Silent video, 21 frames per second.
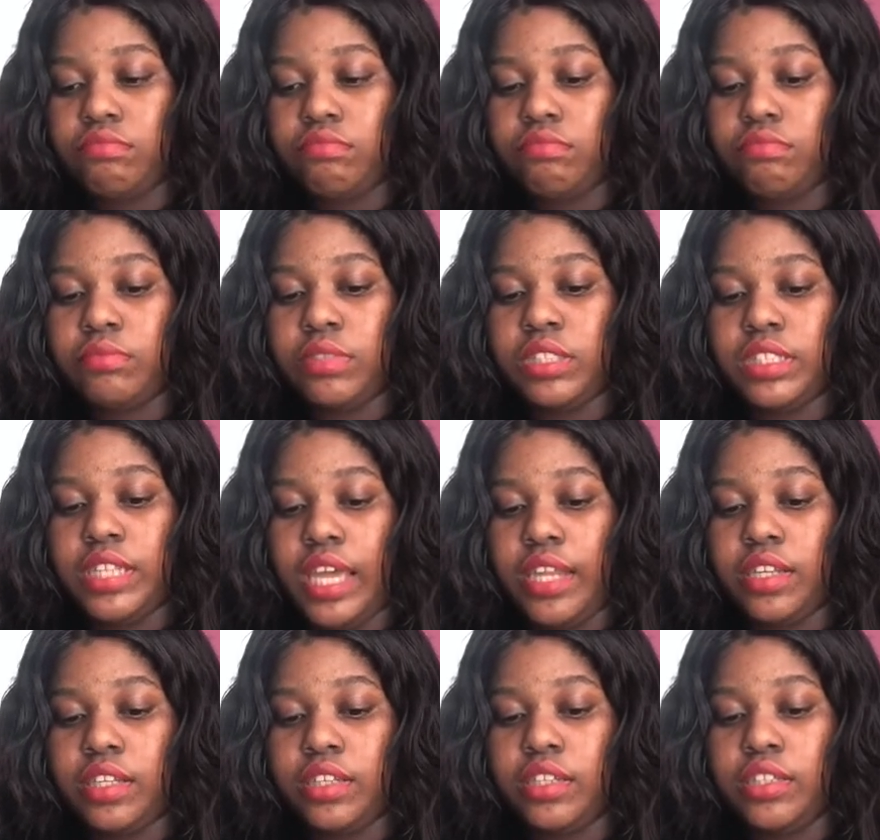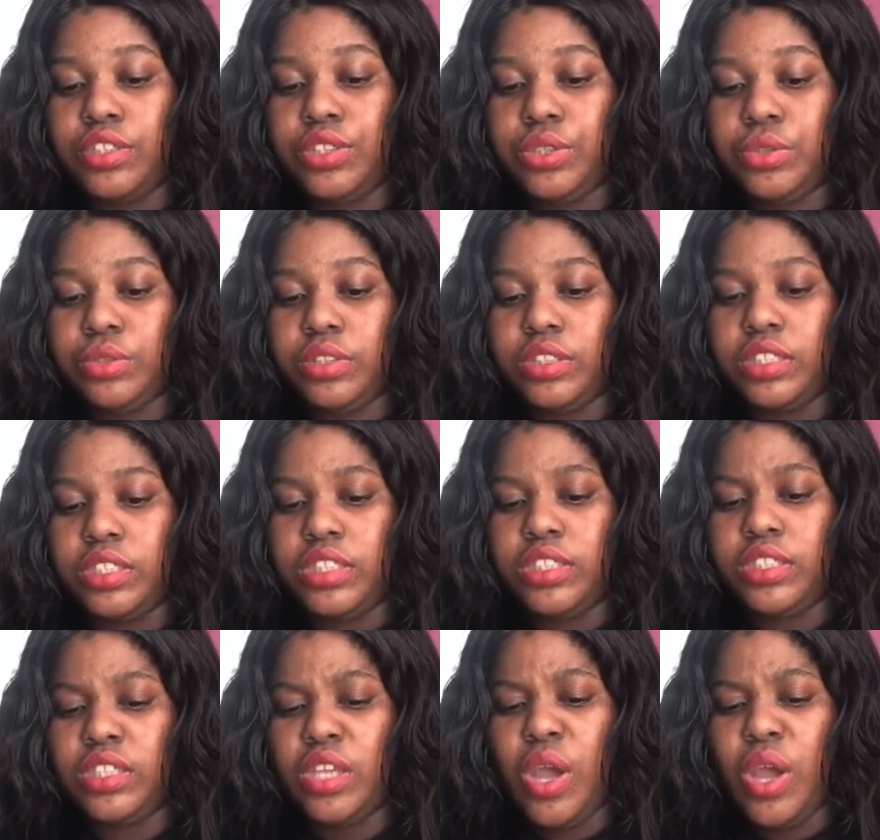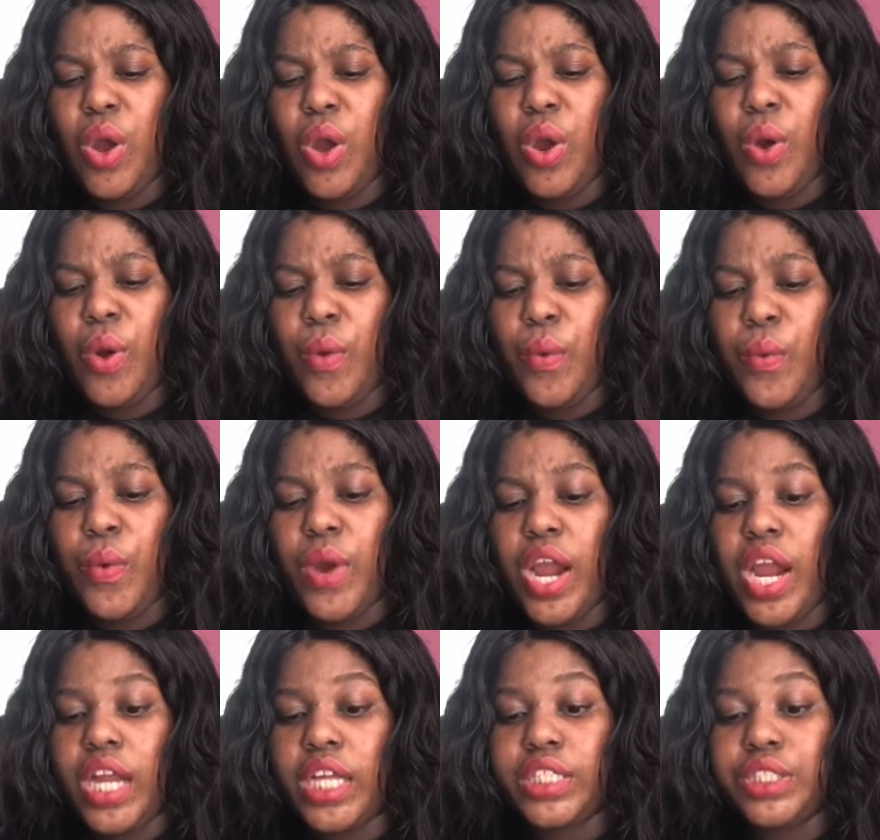botanical juices
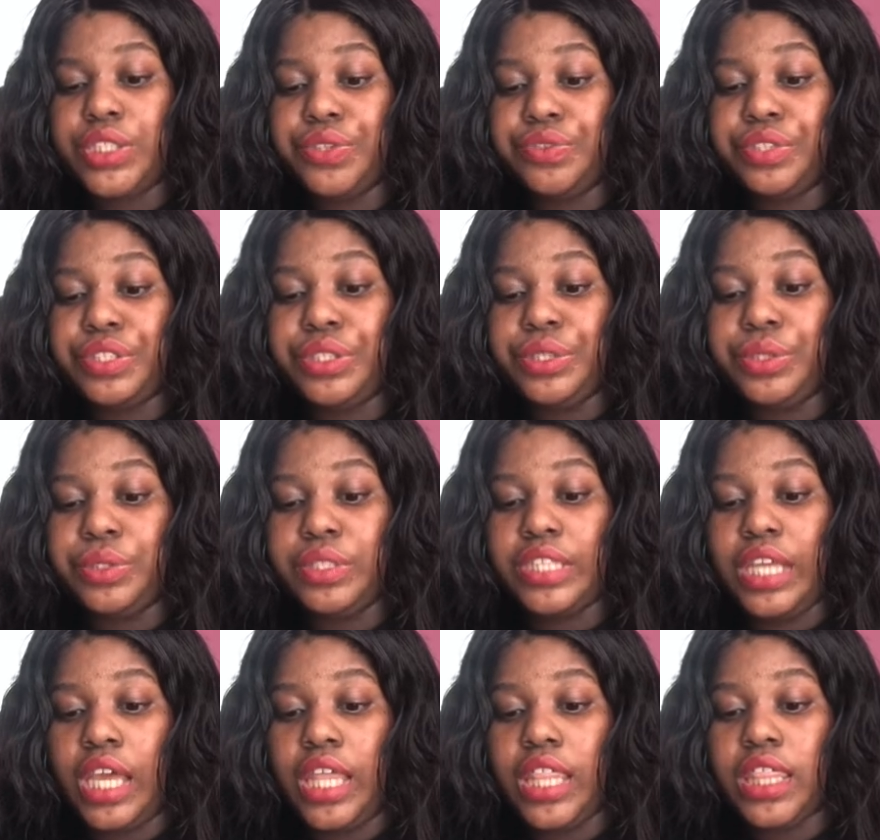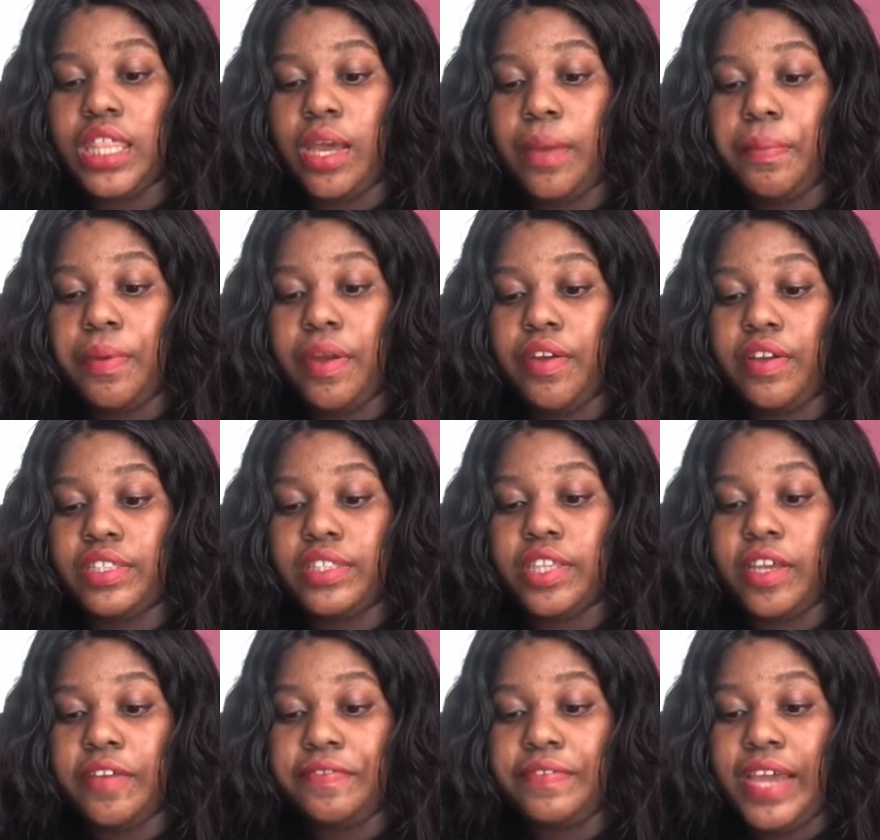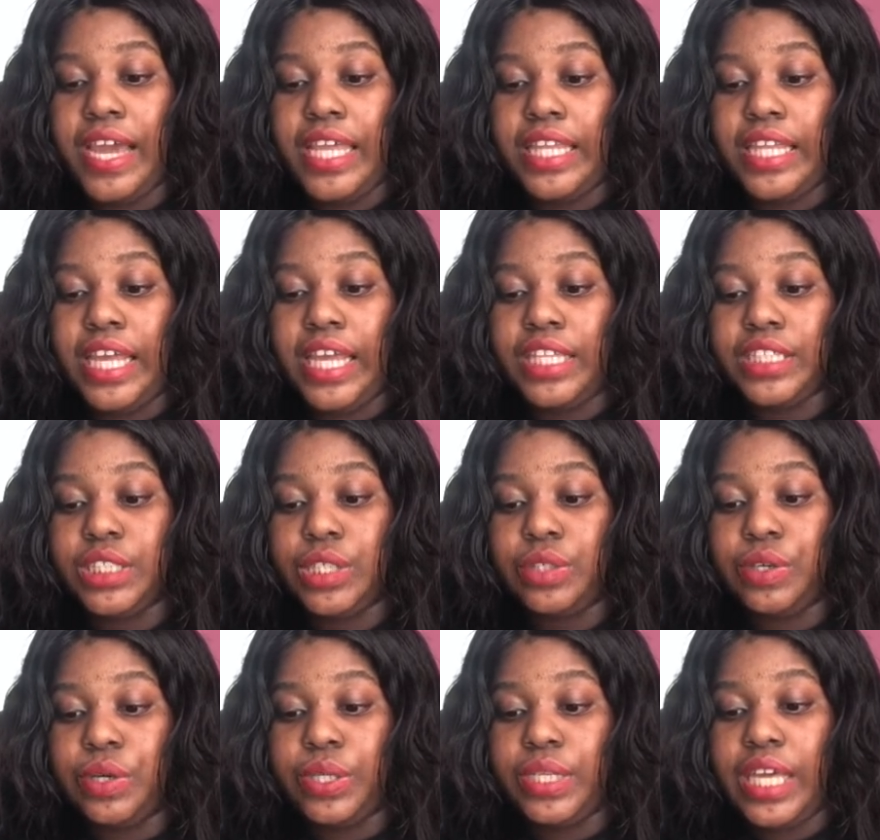work to reduce the appearance of fine lines
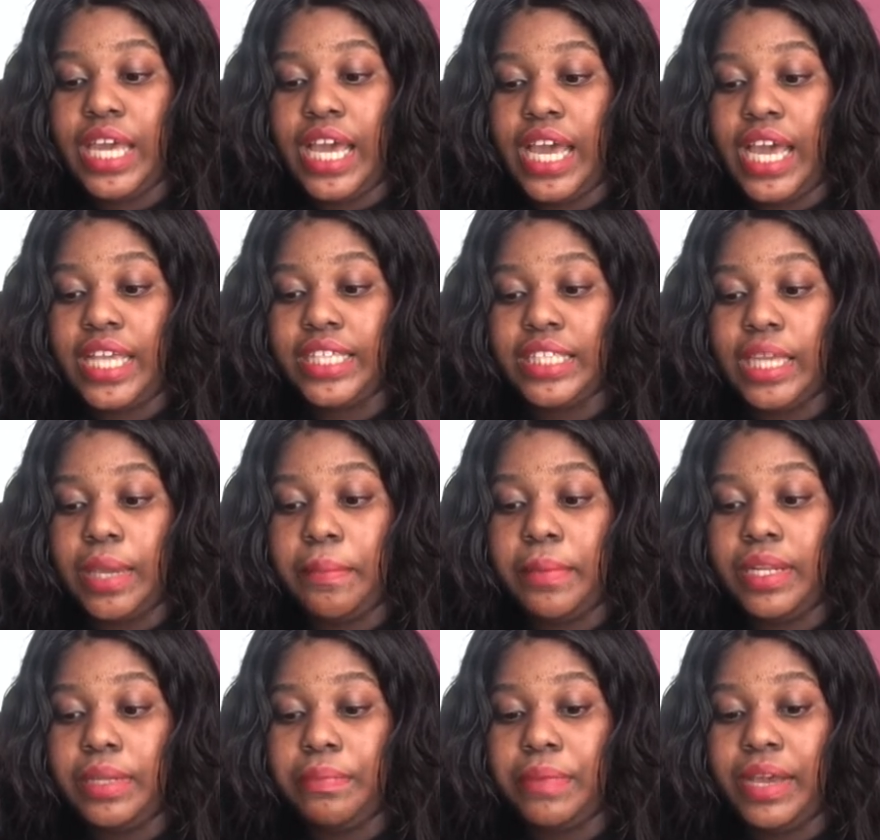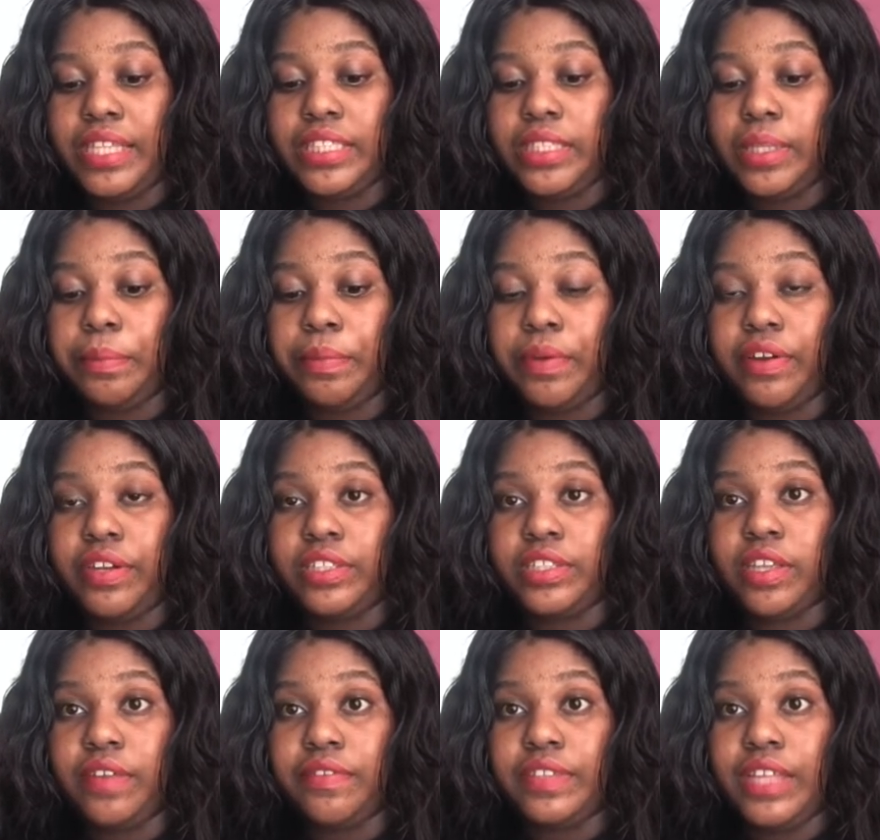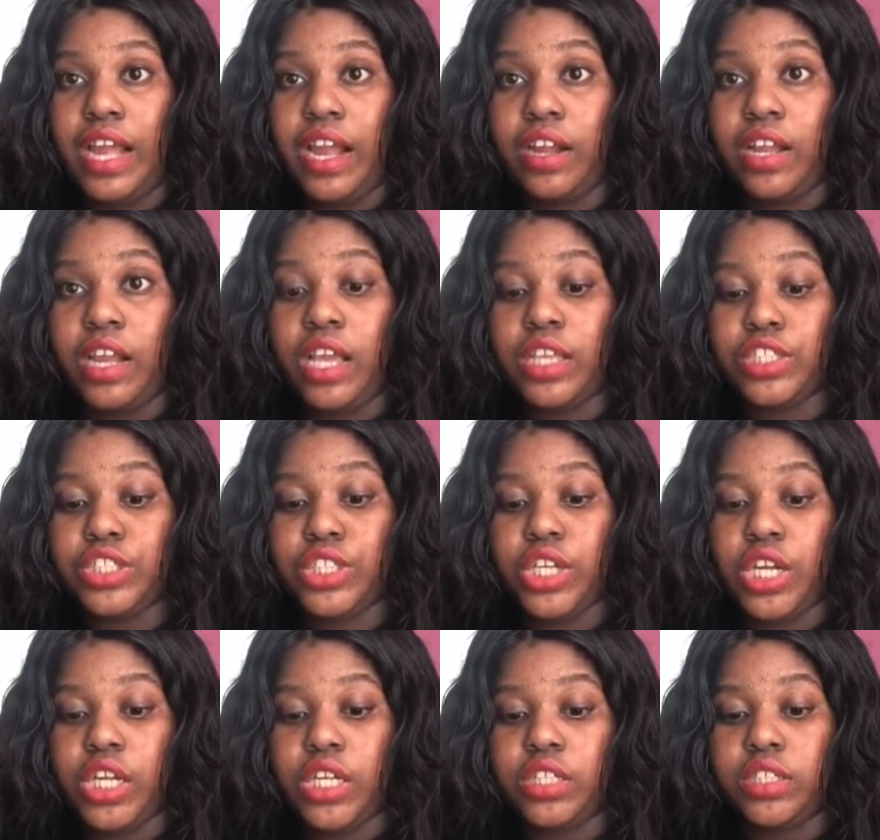around the eyes and minimize the appearance of dark
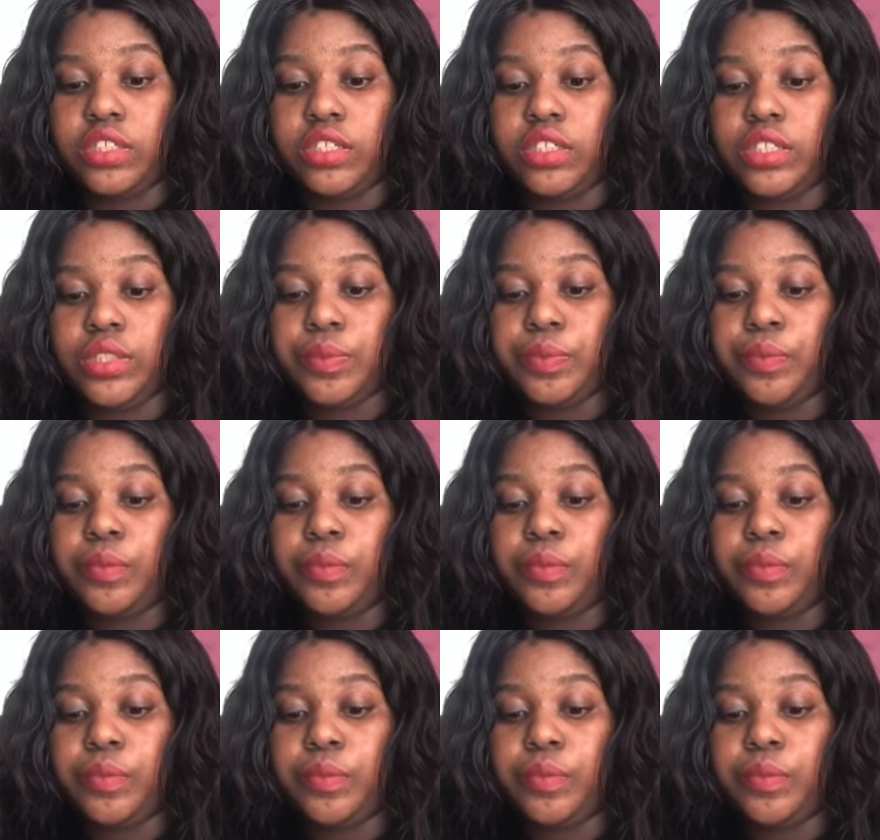circles.